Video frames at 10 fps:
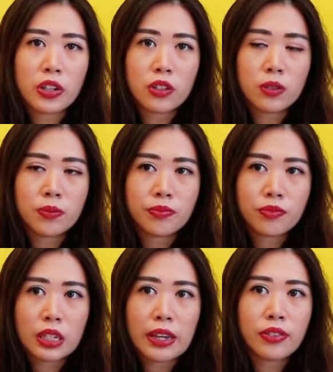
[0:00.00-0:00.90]
the whole
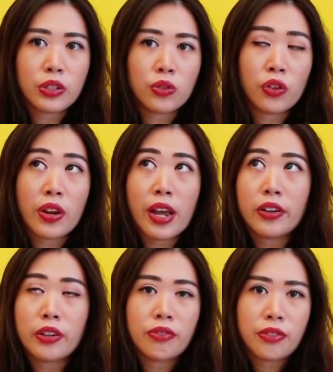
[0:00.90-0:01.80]
bottle
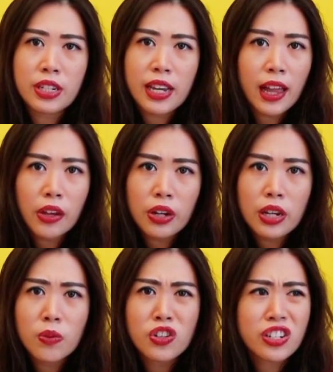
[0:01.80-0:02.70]
gives you
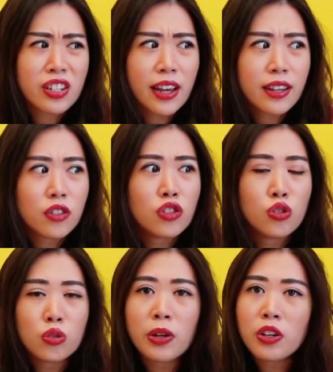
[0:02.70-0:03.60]
350 calories, which
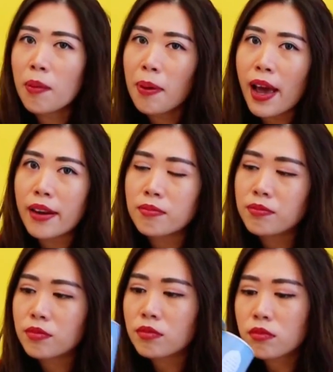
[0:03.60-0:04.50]
is like super
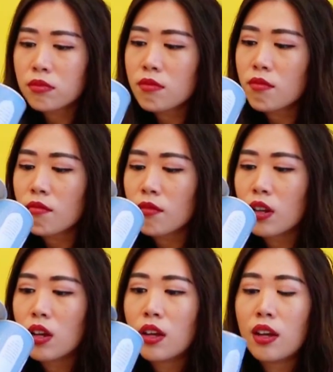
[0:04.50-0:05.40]
not bad.
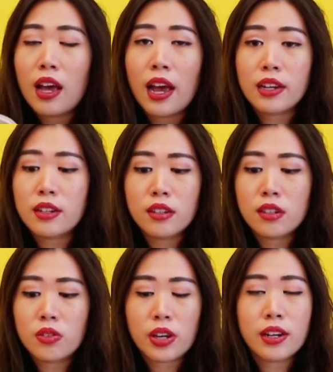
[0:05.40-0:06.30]

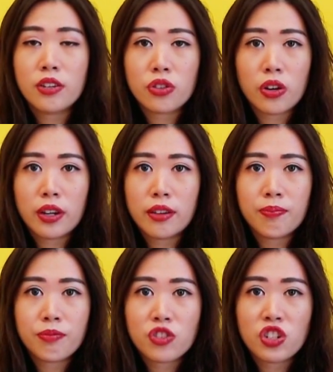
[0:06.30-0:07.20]
And you
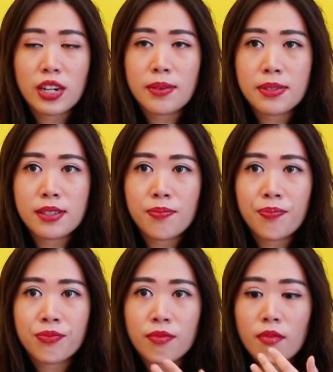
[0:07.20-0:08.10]
can enjoy
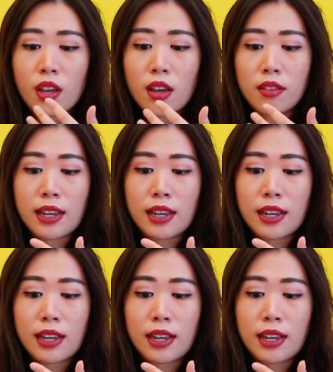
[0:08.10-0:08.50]
chips